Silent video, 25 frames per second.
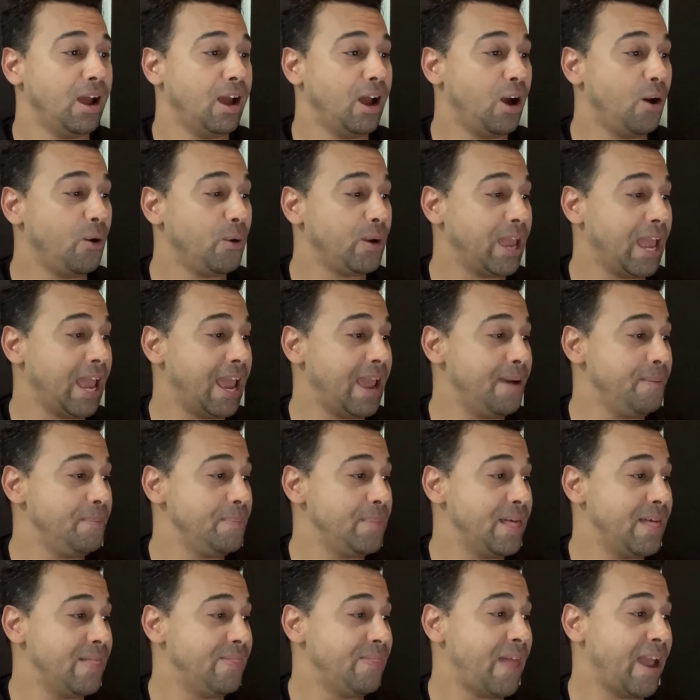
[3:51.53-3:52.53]
Okay,
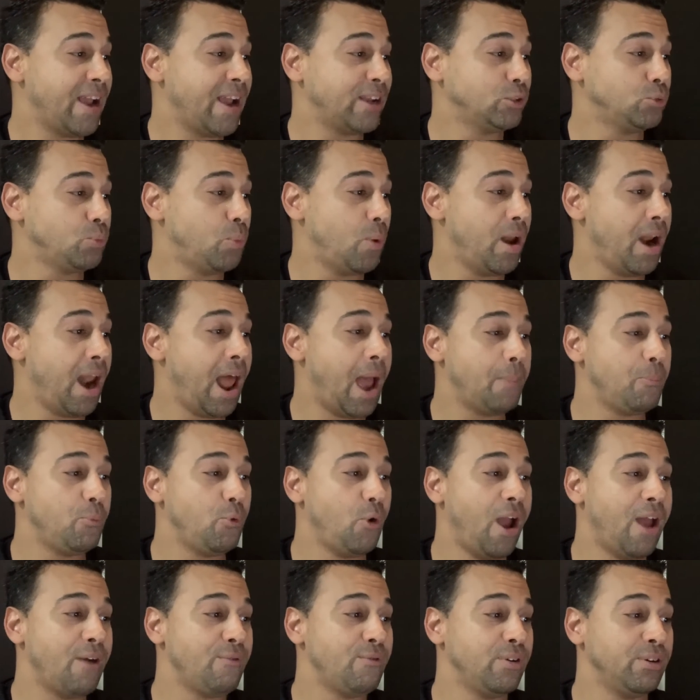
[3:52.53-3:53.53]
next one up,
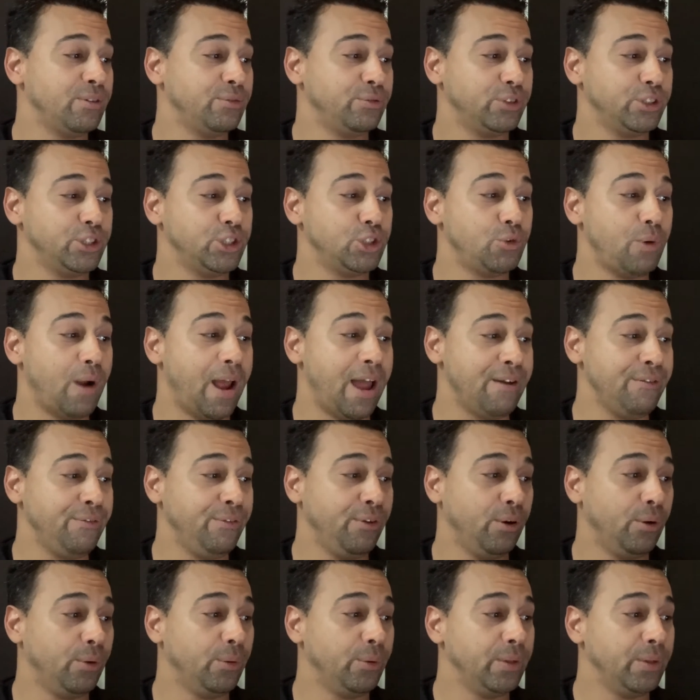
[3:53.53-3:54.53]
we have one for travel.